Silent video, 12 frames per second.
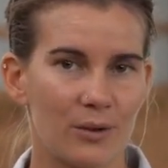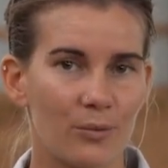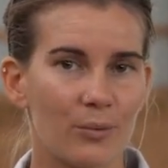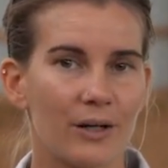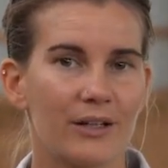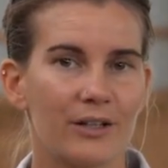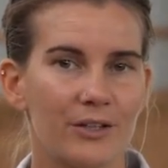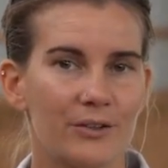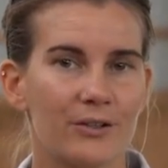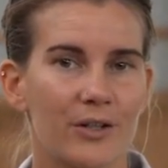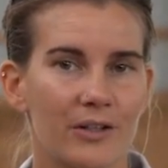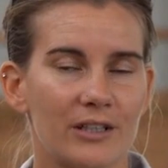what are you
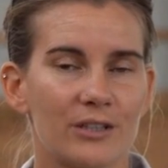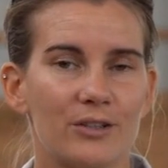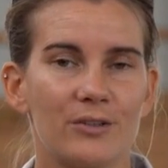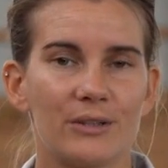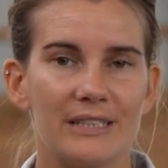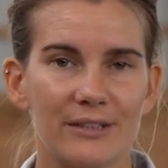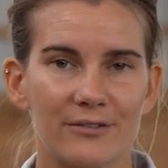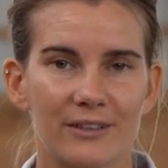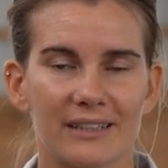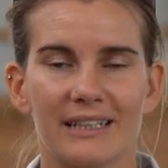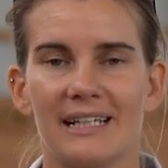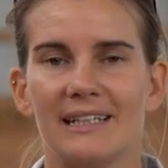going to do
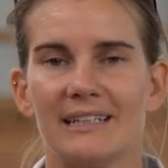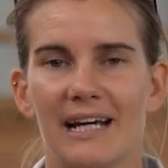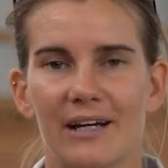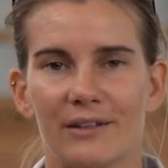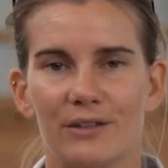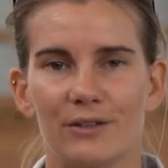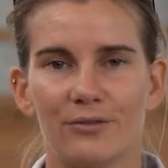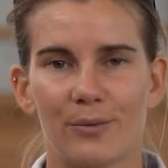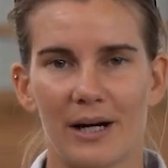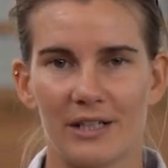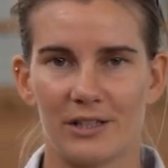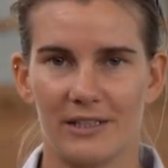differently now that you've
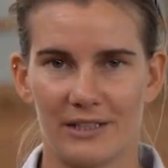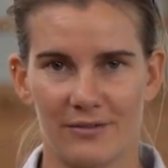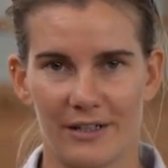watched this